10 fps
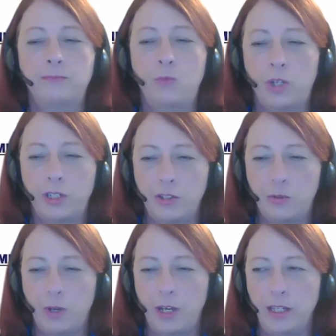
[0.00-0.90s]
worked
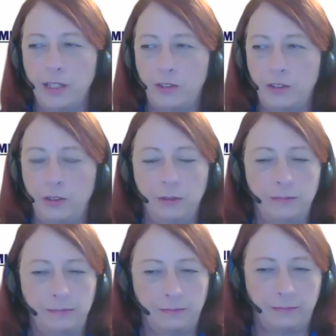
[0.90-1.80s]
its way
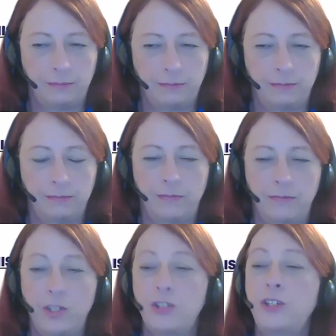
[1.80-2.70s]
into.
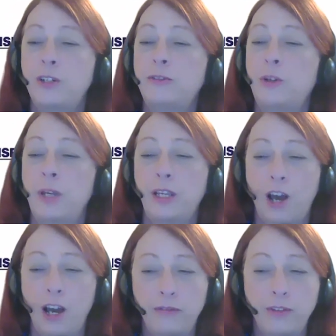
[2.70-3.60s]
They're still yeah. doing
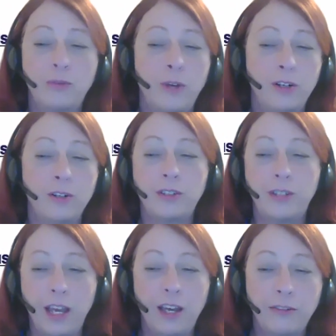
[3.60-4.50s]
office runner
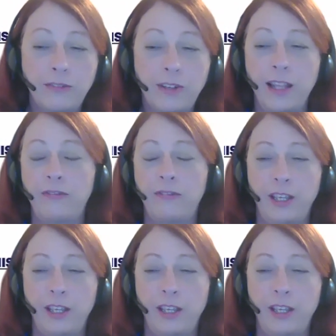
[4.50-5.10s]
stuff, kind right. of